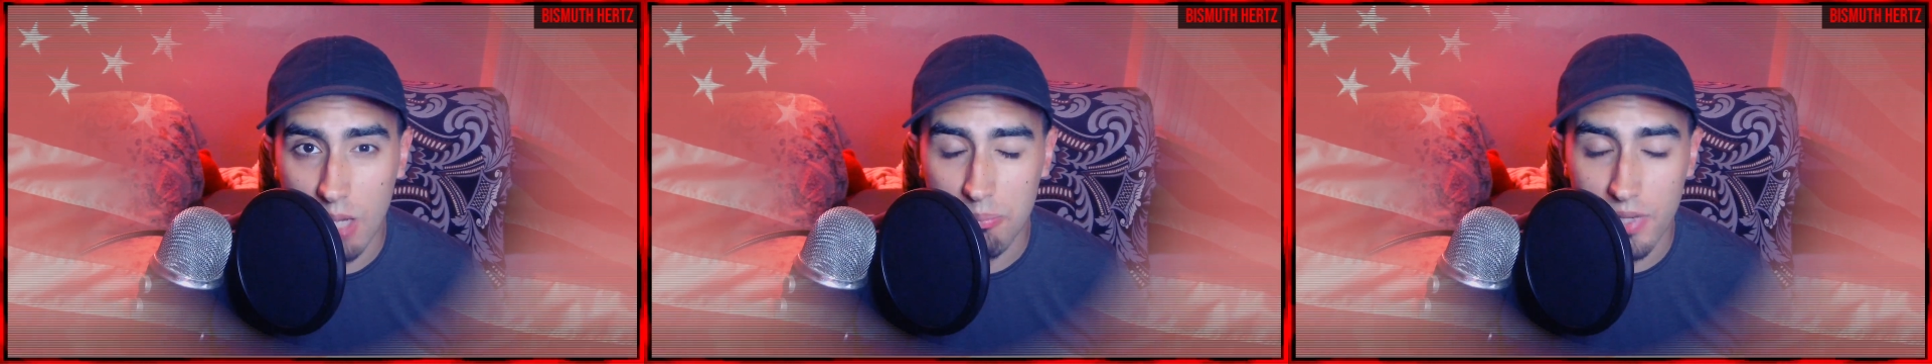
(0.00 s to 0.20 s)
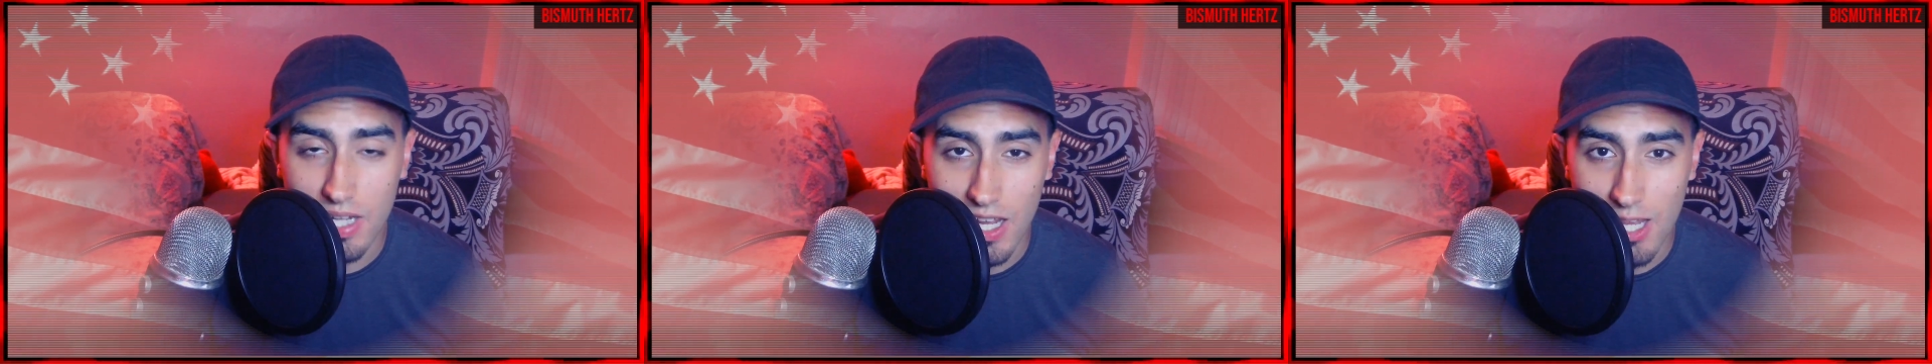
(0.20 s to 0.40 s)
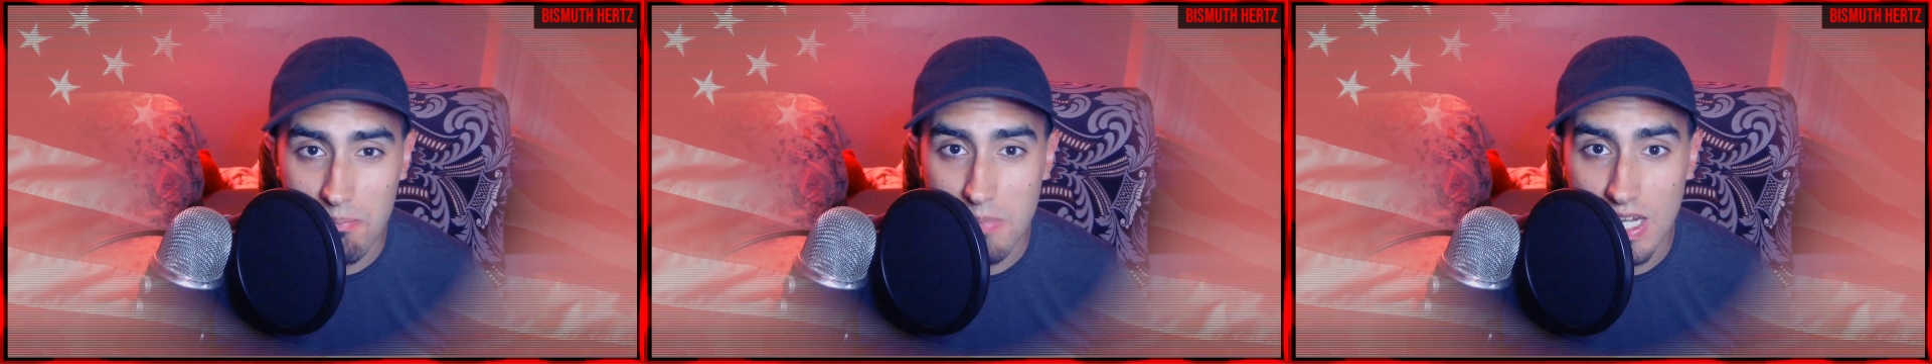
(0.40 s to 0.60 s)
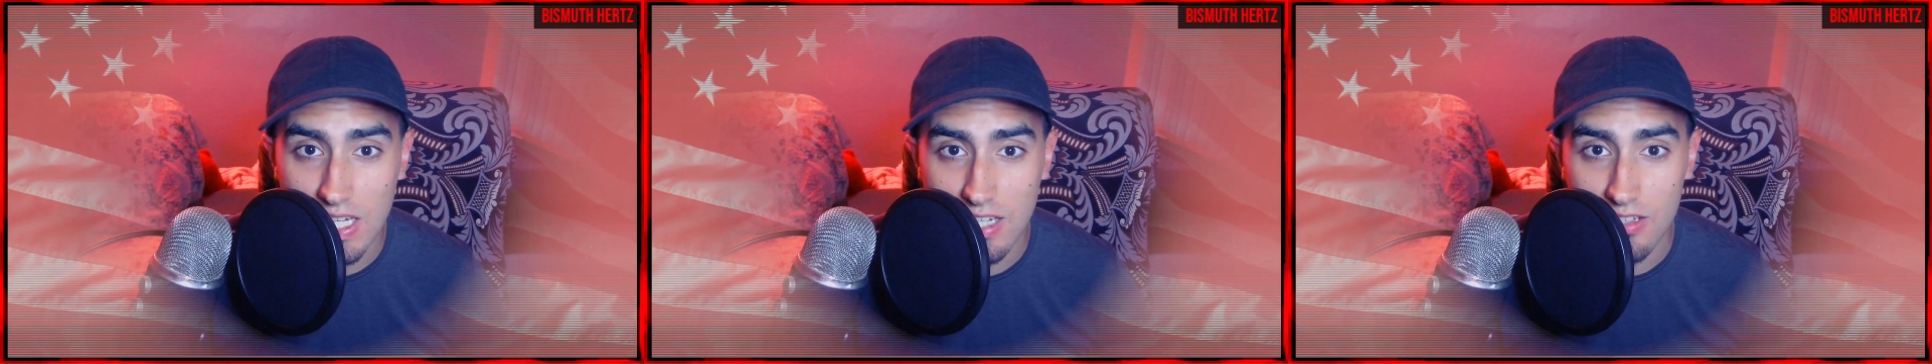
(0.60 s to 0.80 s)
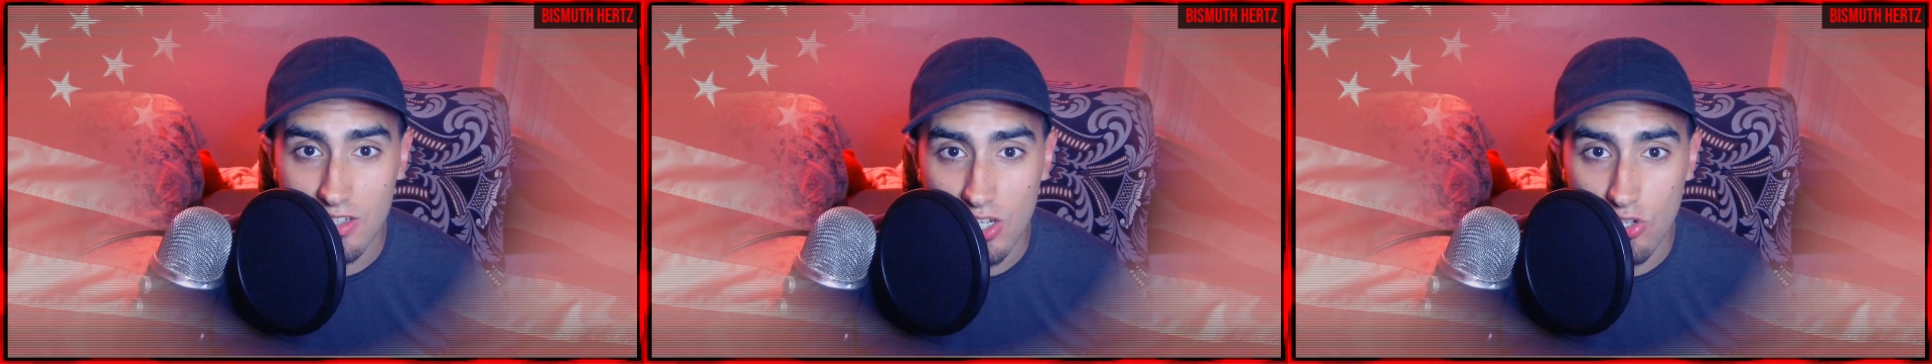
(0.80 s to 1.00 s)
and I
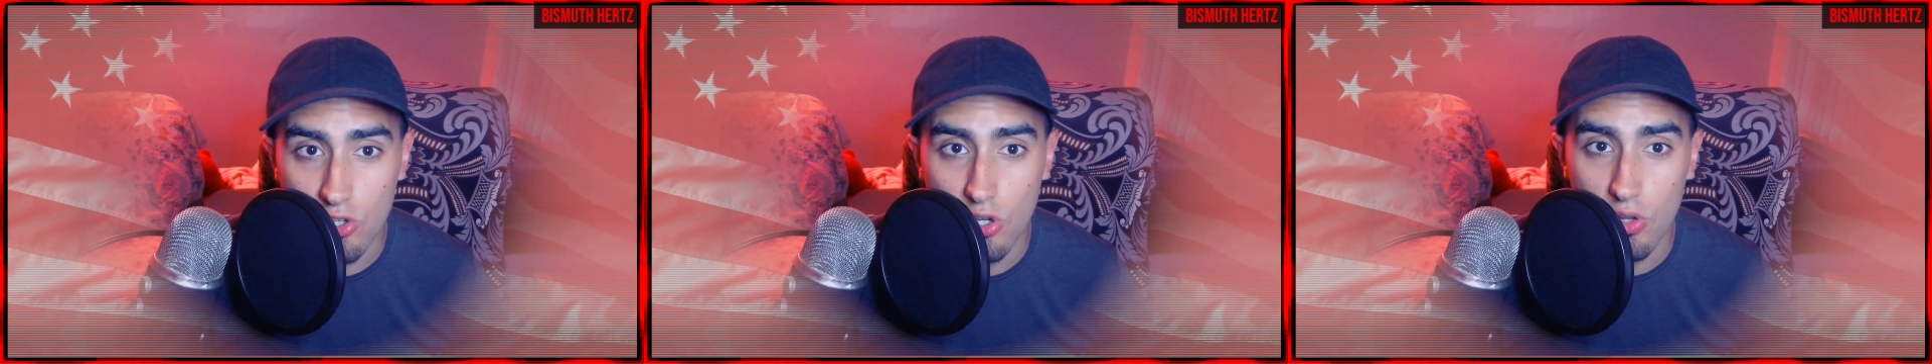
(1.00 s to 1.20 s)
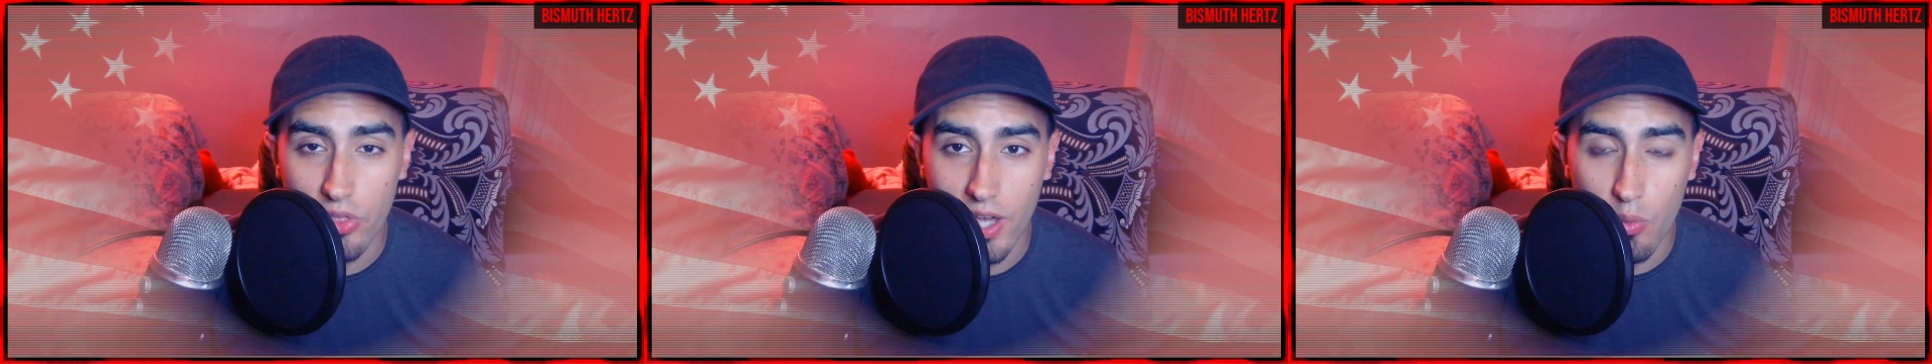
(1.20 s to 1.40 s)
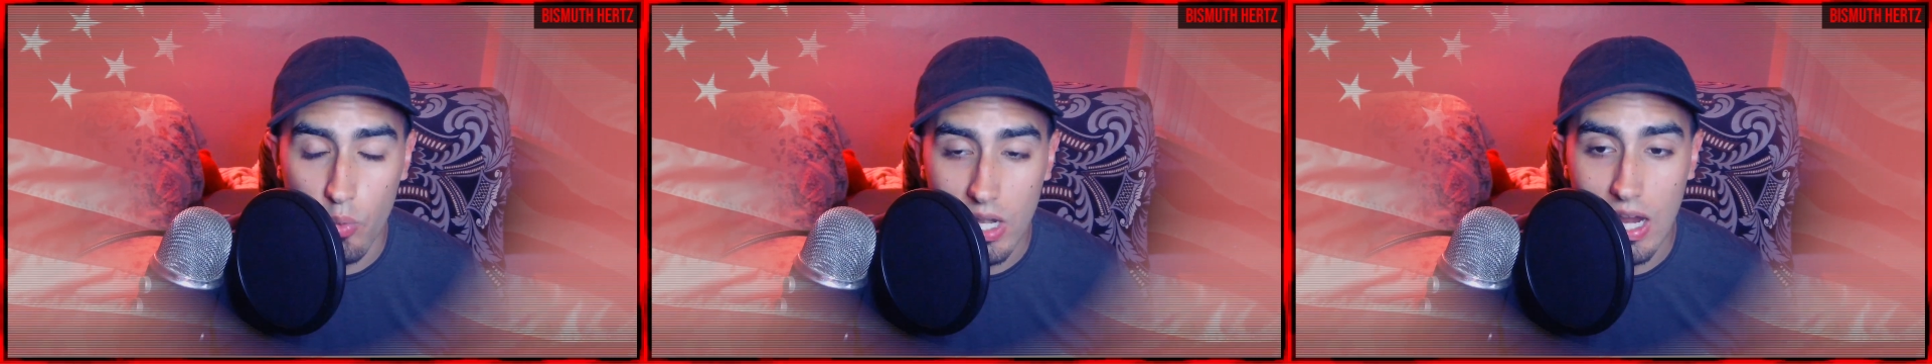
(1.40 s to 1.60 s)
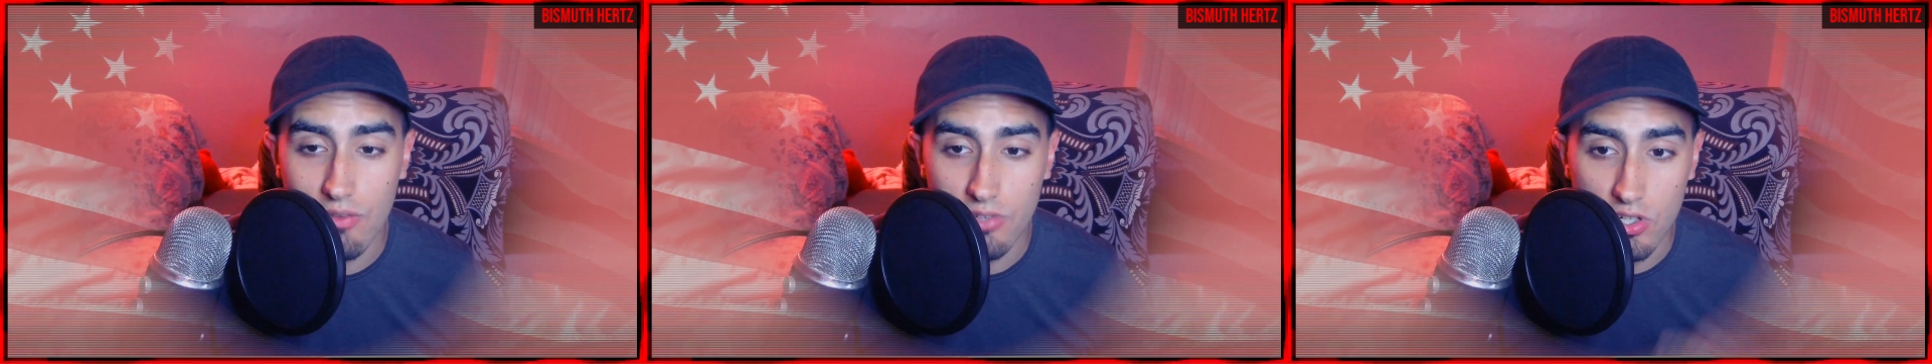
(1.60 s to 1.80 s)
immediately knew that whatever